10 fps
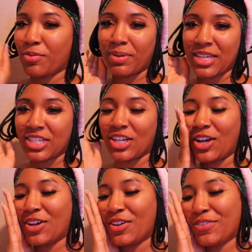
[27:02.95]
the place,
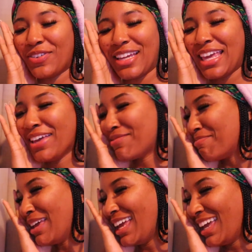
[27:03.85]
y'all. Forgive
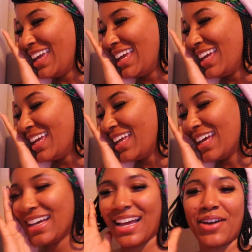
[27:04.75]
me.
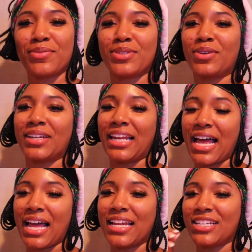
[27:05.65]
I was doing a
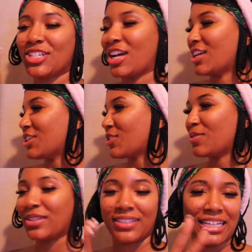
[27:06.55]
lot, trying to show
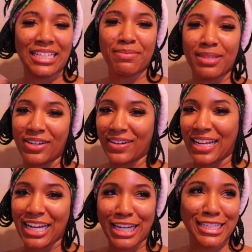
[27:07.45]
little clips here and
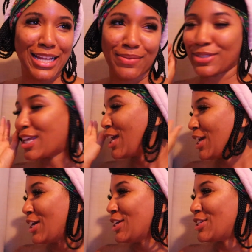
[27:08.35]
there because I was
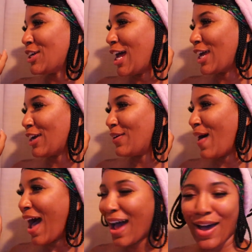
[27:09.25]
trying to go
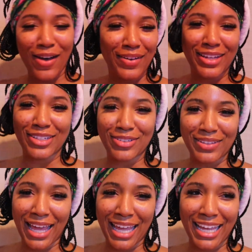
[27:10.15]
out and do
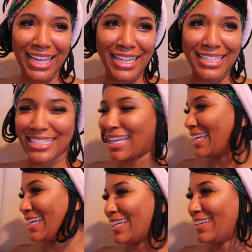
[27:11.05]
things that,